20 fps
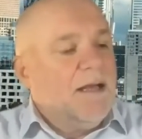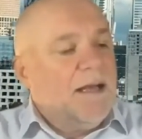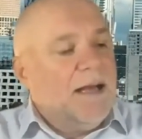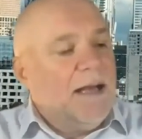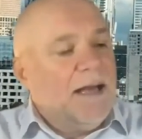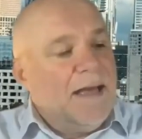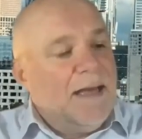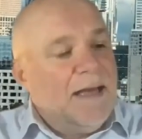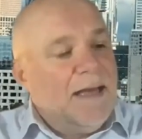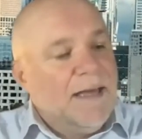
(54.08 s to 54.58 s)

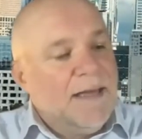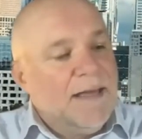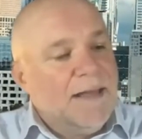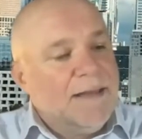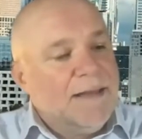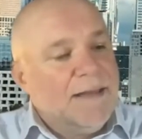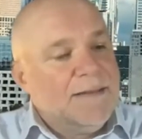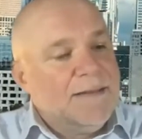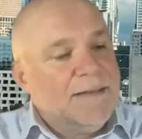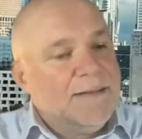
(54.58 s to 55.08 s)

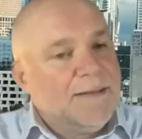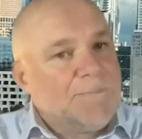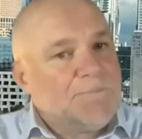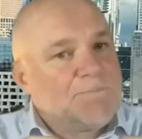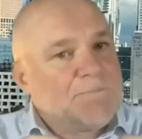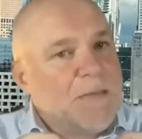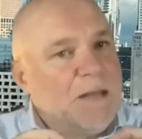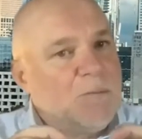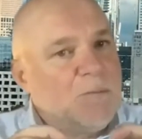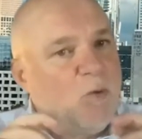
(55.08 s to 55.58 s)
And
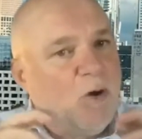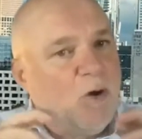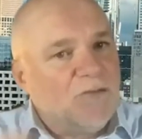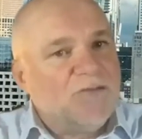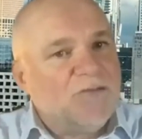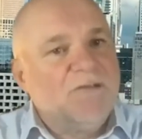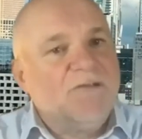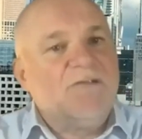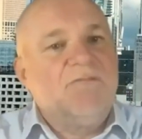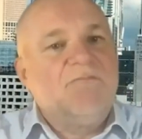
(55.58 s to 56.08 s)
it
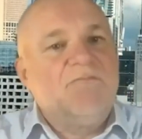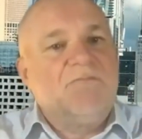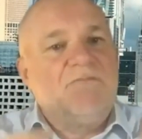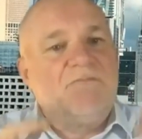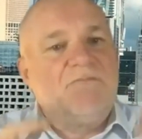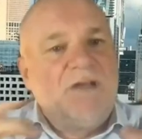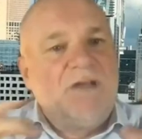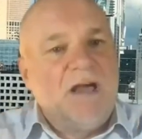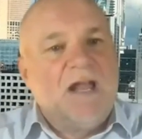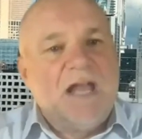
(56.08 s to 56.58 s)
wasn't
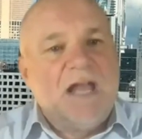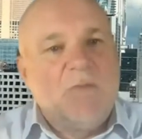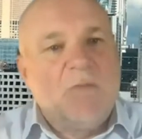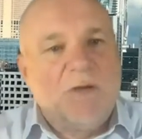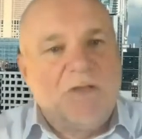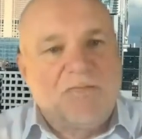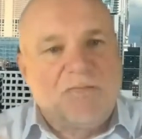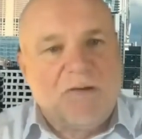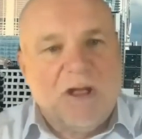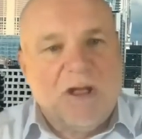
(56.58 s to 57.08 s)
dealing
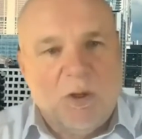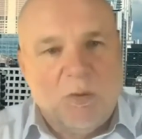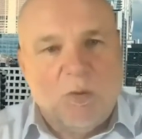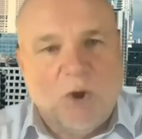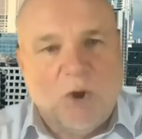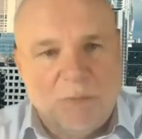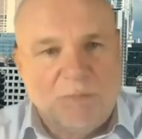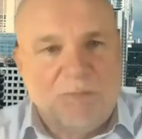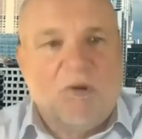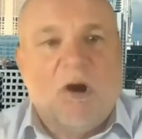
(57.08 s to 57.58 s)
with real
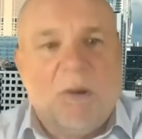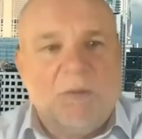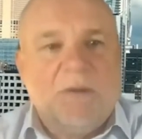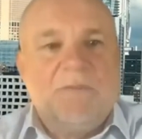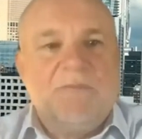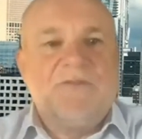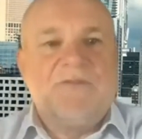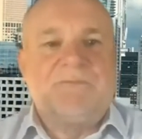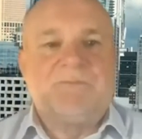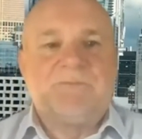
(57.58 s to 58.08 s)
world
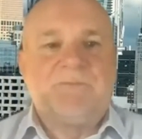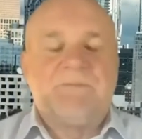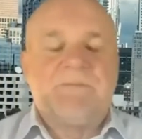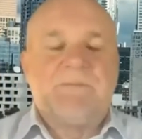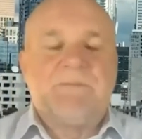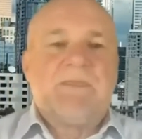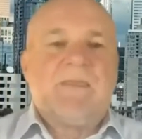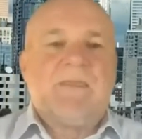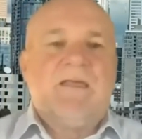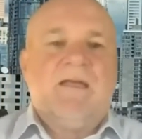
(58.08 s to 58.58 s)
problems.
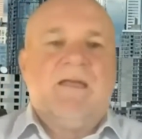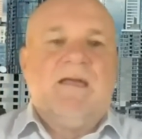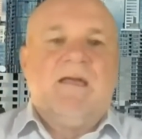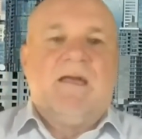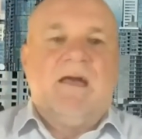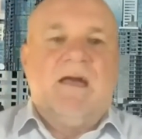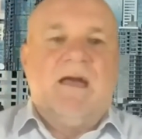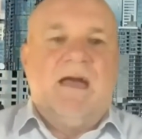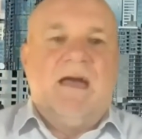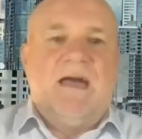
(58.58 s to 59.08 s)

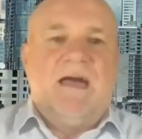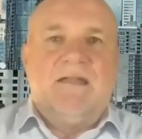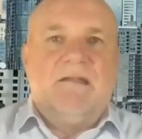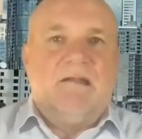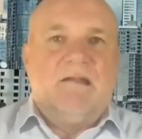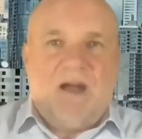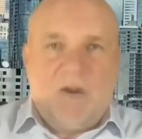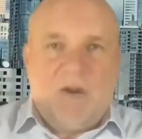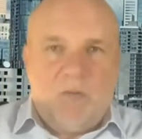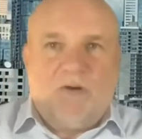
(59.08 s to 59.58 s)
And
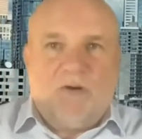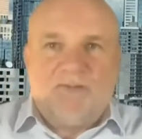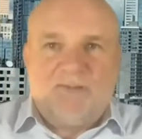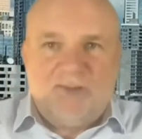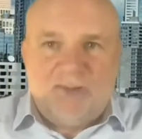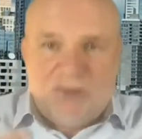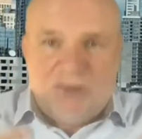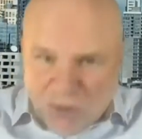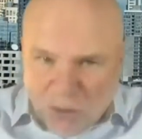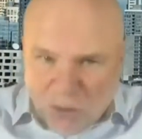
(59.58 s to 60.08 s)
I
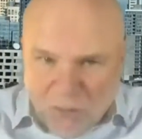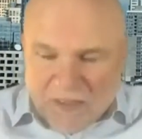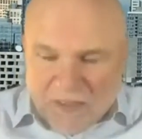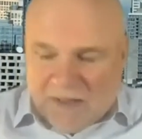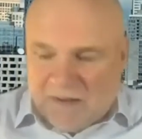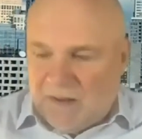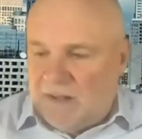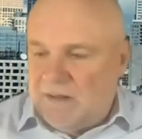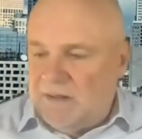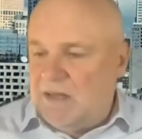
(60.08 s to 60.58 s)
wanted to do
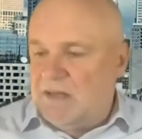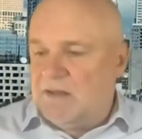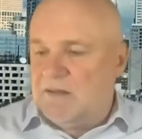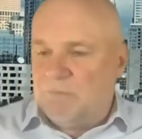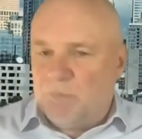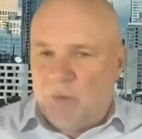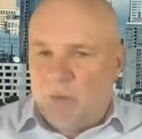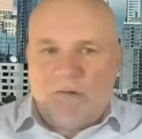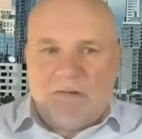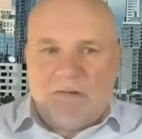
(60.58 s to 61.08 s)
that. I needed more